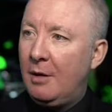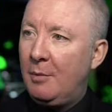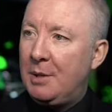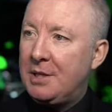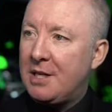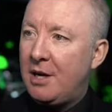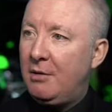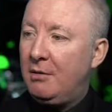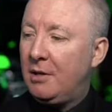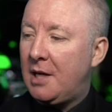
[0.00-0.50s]
We
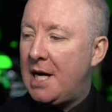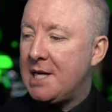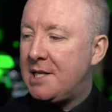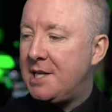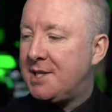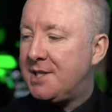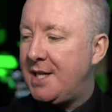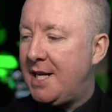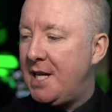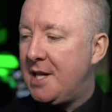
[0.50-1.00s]
don't like
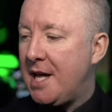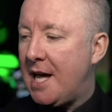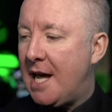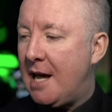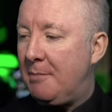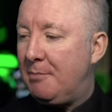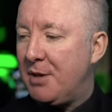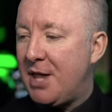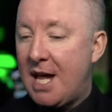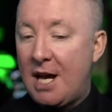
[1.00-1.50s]
to see
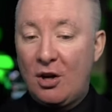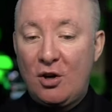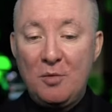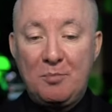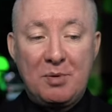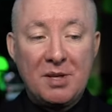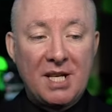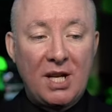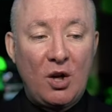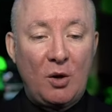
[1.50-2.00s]
that, but that
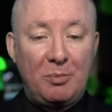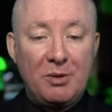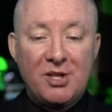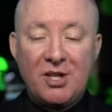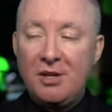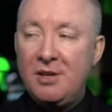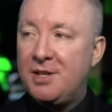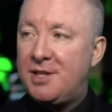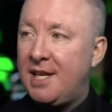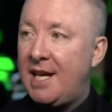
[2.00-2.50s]
could present
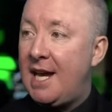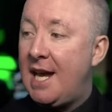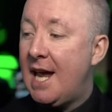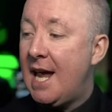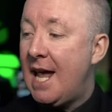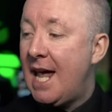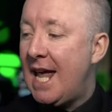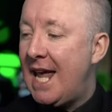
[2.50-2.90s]
opportunity